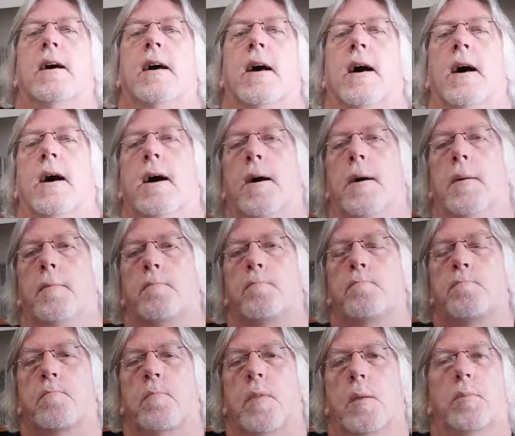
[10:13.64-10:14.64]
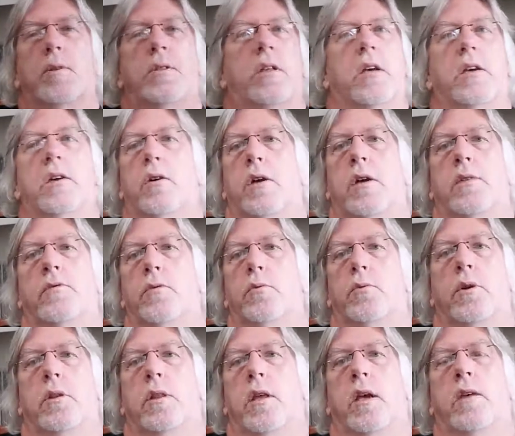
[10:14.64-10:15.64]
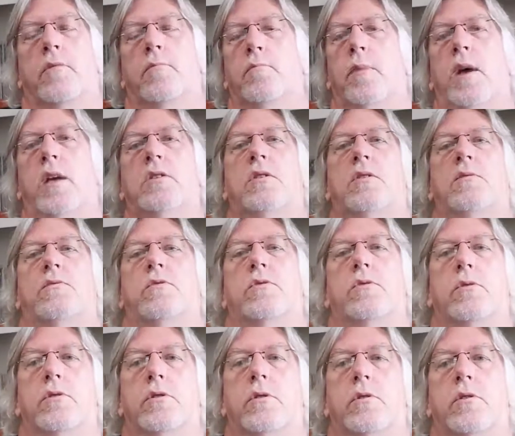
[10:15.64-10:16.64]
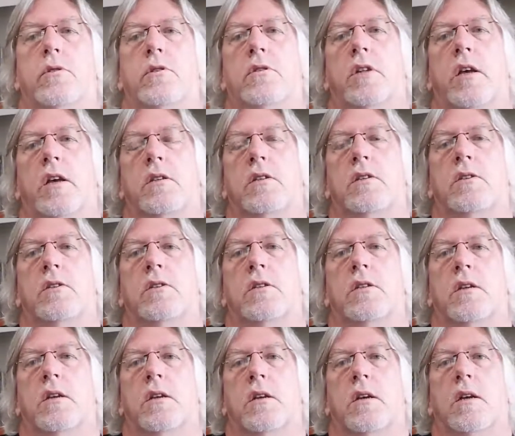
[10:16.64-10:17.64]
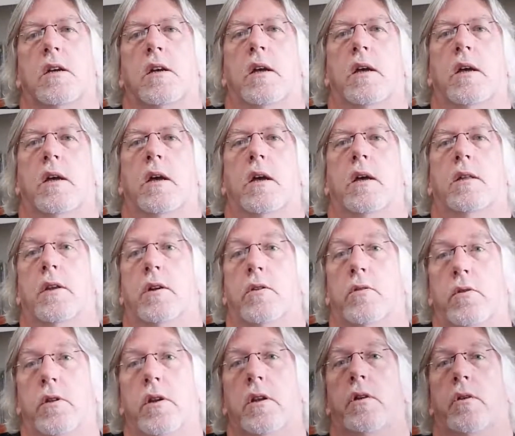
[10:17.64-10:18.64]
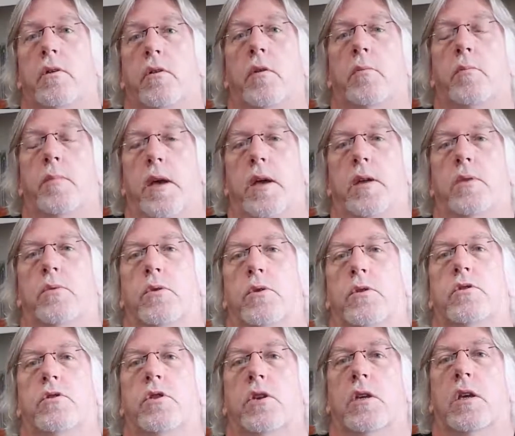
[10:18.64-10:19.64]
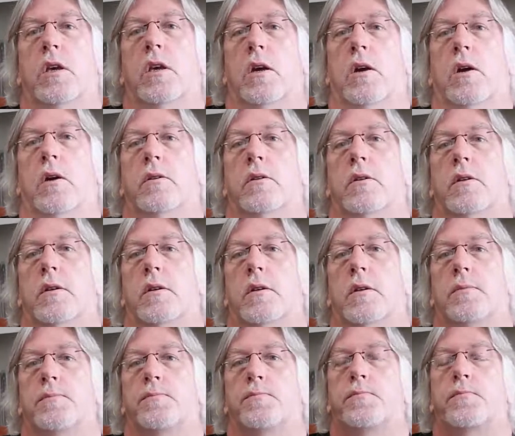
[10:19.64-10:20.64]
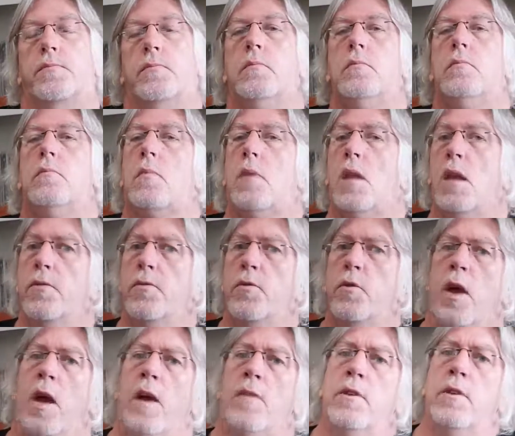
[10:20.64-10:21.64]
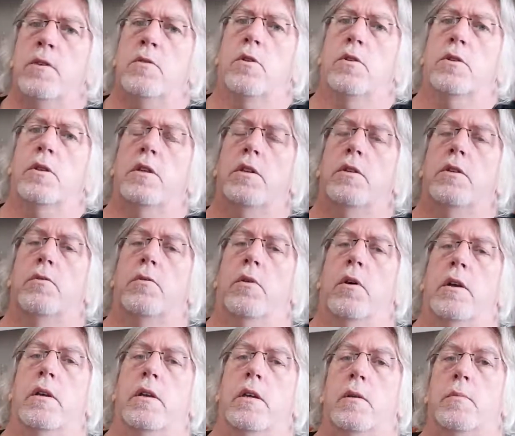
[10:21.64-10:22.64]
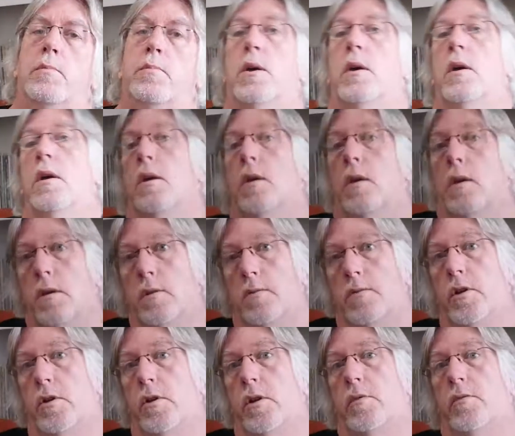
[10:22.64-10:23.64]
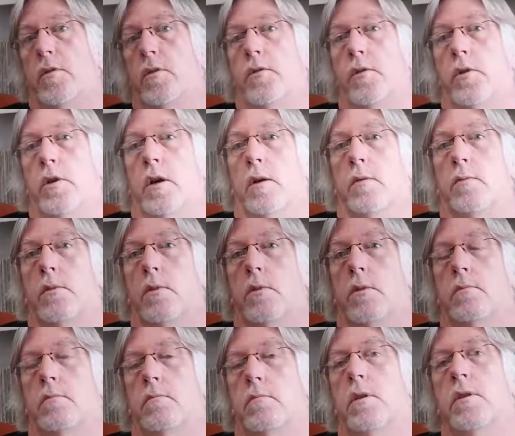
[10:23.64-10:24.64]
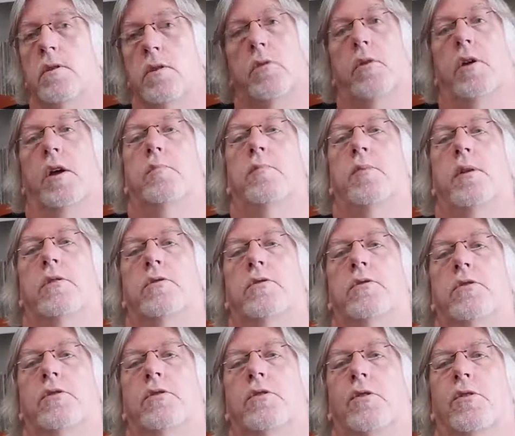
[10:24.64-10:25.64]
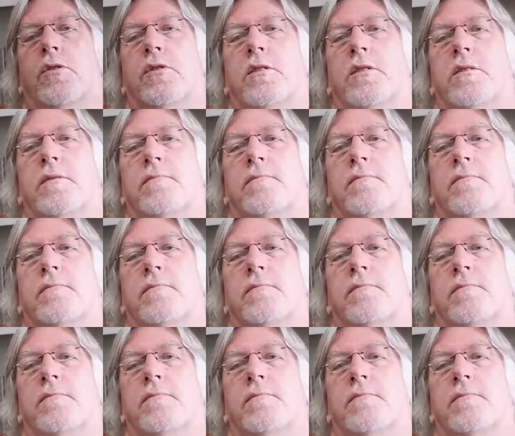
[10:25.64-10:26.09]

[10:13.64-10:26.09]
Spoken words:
But they go everywhere. They have massive tours of the States, and they really are a band worth checking out. If you haven't got any Uriah Heep, Very Heavy, Very Humble is a great place to start.